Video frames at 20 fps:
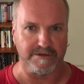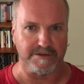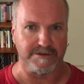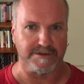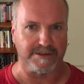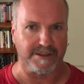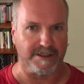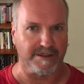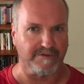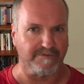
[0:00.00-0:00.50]
is
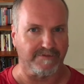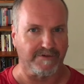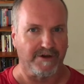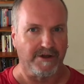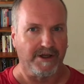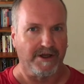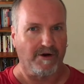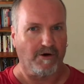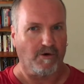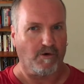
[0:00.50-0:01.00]
kind of
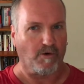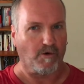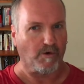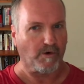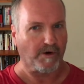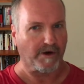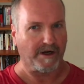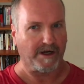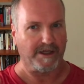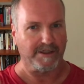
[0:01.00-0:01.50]

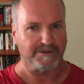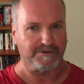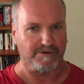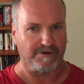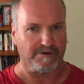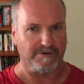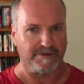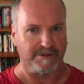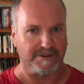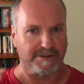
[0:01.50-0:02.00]
organize
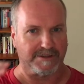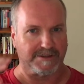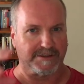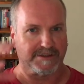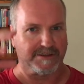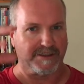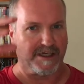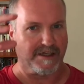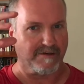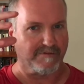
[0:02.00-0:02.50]
all
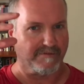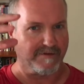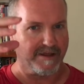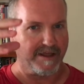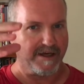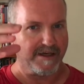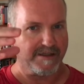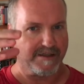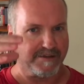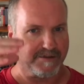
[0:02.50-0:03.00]
this, kind of
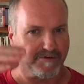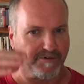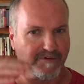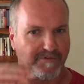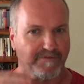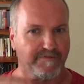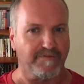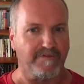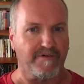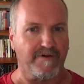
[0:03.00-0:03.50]
get it into a
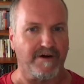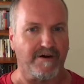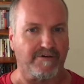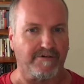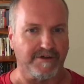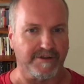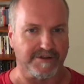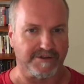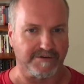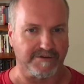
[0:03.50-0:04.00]

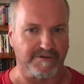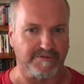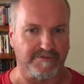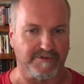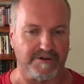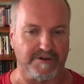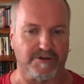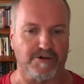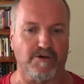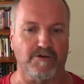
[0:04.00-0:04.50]
very sort of
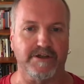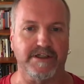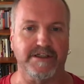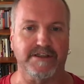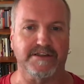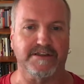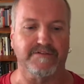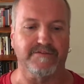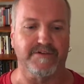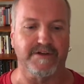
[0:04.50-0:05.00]
a
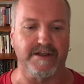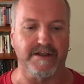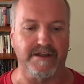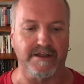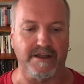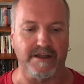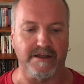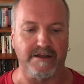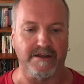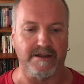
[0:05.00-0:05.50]
cohesive and
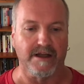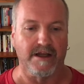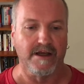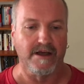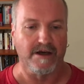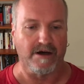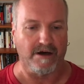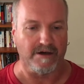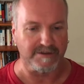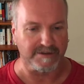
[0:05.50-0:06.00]

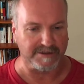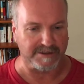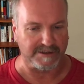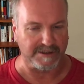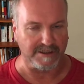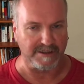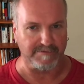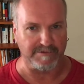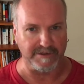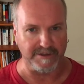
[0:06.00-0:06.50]

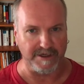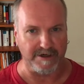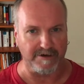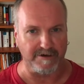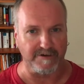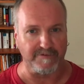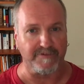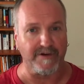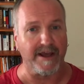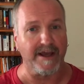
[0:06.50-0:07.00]
understandable
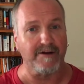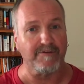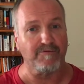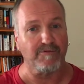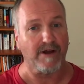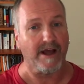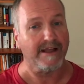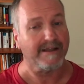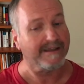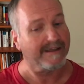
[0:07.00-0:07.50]
narrative. And
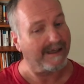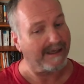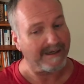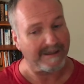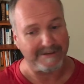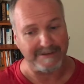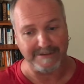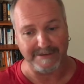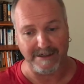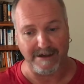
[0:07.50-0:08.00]
again,
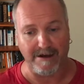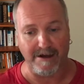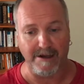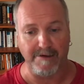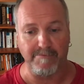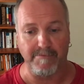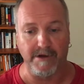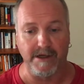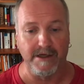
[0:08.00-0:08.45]
at the time,